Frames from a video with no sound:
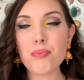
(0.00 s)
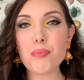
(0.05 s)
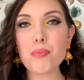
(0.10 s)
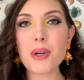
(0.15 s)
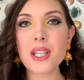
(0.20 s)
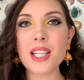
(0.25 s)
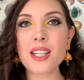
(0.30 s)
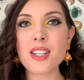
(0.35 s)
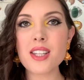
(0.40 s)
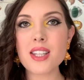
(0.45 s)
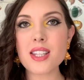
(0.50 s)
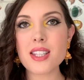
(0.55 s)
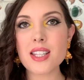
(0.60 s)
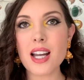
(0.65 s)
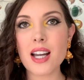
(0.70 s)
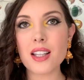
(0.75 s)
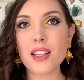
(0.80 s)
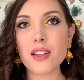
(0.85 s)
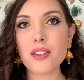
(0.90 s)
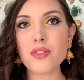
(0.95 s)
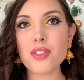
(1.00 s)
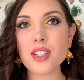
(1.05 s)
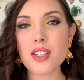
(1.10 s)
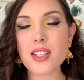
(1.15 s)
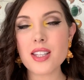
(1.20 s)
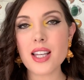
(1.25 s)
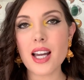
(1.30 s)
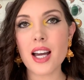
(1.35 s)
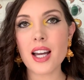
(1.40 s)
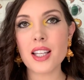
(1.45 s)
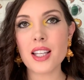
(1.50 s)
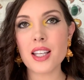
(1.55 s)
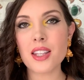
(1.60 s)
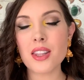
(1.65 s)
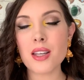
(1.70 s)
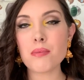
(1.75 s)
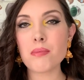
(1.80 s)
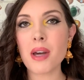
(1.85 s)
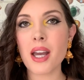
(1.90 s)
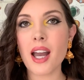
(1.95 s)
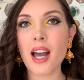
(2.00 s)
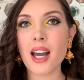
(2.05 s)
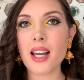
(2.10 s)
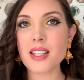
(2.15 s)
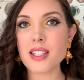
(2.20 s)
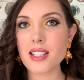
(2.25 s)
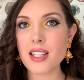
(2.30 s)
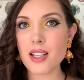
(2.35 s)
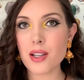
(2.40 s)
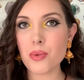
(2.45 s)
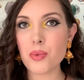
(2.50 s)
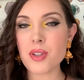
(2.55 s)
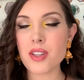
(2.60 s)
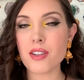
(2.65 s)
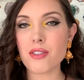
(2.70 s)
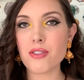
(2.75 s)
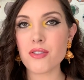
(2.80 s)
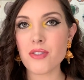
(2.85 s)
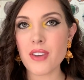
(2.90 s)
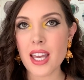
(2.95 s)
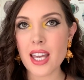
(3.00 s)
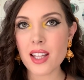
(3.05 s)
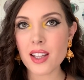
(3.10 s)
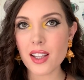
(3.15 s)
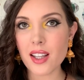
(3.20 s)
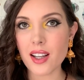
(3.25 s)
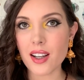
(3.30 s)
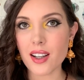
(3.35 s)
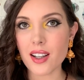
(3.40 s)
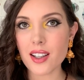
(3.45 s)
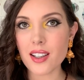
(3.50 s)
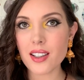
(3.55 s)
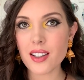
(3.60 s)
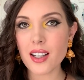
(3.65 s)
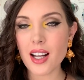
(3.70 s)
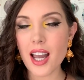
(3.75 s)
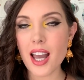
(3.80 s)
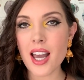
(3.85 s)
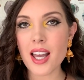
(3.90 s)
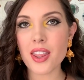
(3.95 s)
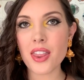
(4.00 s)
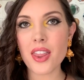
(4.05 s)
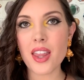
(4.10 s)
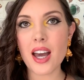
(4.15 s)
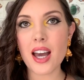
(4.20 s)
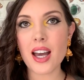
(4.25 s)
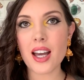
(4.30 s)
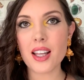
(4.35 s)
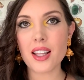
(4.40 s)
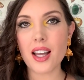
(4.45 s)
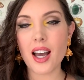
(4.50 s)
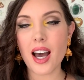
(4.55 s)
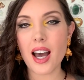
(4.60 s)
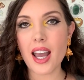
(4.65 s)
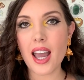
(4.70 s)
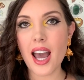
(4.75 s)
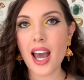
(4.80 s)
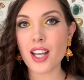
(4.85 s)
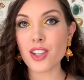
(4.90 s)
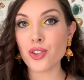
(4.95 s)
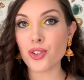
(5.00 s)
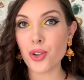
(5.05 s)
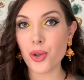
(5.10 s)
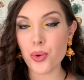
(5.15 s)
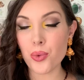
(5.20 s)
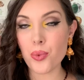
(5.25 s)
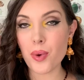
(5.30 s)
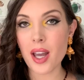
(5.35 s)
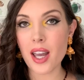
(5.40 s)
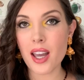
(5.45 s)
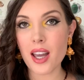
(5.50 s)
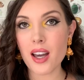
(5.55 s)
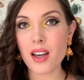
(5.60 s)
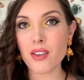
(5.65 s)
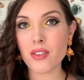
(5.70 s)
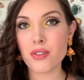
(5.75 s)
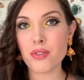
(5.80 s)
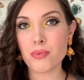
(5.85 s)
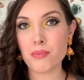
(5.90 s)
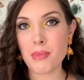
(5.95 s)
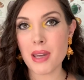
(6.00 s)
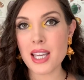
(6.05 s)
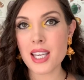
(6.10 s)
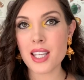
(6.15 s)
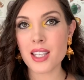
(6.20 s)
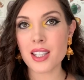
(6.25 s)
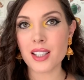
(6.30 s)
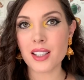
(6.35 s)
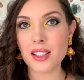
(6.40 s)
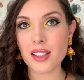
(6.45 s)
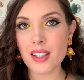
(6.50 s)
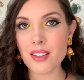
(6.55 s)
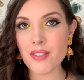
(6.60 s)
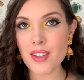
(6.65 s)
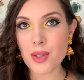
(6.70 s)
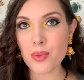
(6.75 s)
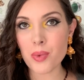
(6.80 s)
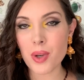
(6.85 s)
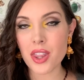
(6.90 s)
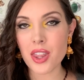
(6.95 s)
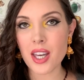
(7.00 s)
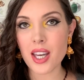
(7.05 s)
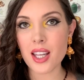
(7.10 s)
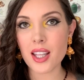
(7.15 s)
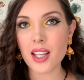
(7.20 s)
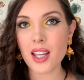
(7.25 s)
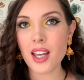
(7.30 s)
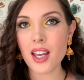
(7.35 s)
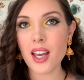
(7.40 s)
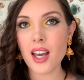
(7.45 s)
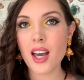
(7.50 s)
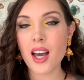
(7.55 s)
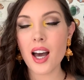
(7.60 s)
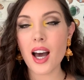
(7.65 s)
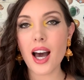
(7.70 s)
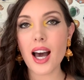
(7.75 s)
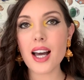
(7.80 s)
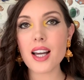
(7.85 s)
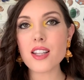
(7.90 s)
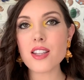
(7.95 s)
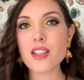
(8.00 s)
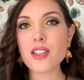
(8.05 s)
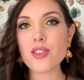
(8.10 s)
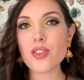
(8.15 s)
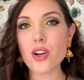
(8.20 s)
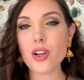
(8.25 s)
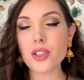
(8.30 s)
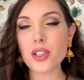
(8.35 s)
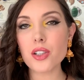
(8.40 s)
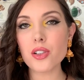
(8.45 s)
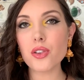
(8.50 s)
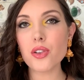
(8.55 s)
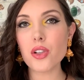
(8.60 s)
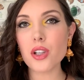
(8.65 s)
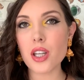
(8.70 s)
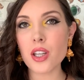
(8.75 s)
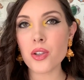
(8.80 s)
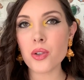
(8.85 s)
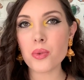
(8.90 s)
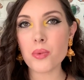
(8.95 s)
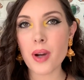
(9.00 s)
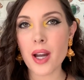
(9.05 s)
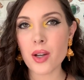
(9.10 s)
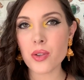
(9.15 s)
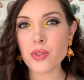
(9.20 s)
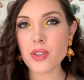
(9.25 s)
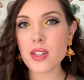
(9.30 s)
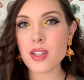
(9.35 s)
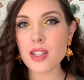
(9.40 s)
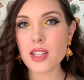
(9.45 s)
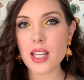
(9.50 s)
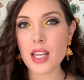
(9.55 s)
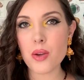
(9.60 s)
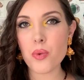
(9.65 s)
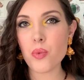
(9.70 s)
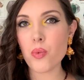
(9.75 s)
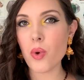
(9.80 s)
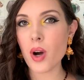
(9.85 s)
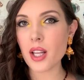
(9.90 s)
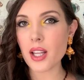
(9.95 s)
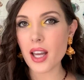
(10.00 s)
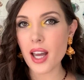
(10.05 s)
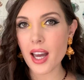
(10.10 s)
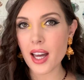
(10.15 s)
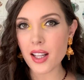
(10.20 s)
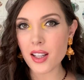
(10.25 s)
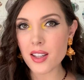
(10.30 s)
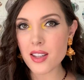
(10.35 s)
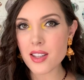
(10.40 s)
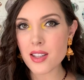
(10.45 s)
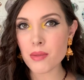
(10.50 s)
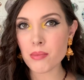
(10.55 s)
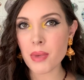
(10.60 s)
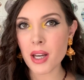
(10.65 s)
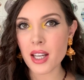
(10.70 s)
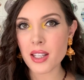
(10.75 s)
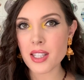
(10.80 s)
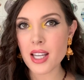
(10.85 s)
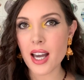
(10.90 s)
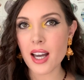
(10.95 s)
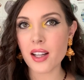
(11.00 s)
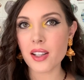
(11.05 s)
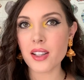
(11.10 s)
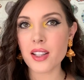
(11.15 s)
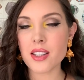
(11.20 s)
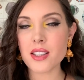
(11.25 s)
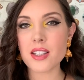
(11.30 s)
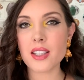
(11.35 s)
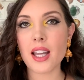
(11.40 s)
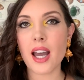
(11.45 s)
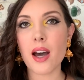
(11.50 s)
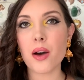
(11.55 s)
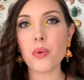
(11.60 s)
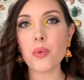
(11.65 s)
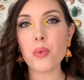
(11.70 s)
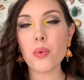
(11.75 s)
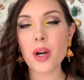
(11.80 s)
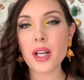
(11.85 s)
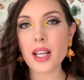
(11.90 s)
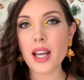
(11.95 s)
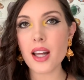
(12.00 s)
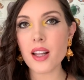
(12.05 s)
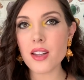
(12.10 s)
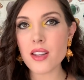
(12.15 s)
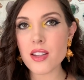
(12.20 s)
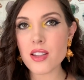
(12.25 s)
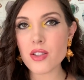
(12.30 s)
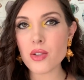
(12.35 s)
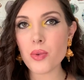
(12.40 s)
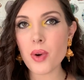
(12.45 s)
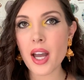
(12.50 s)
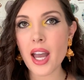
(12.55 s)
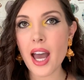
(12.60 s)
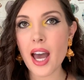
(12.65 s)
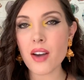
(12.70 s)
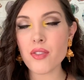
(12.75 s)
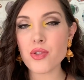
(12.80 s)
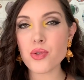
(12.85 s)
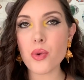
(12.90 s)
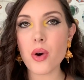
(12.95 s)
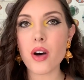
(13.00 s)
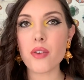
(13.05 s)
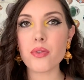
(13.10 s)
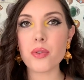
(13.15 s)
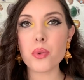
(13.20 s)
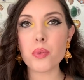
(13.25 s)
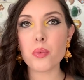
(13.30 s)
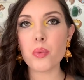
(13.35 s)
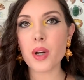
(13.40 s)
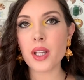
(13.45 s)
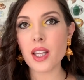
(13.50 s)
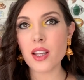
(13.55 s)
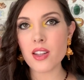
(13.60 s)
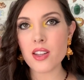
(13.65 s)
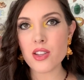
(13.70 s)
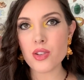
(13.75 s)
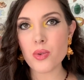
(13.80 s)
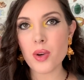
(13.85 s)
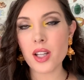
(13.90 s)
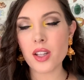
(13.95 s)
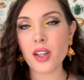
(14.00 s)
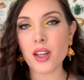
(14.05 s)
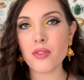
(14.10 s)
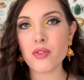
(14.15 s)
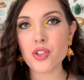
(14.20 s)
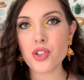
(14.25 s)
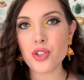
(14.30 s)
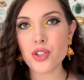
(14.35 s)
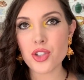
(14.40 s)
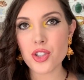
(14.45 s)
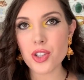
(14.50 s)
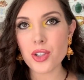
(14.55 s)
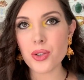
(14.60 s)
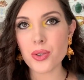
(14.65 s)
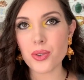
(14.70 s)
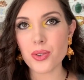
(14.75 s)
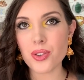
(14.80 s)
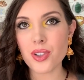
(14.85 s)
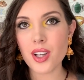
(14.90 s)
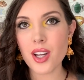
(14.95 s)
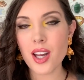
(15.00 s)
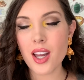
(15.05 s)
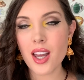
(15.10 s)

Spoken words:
But instead of deciding that my idea was a failure and that I had no way of making a living with it, I started looking around to see what else am I talented at? What else do I have to offer? What else do I love to do?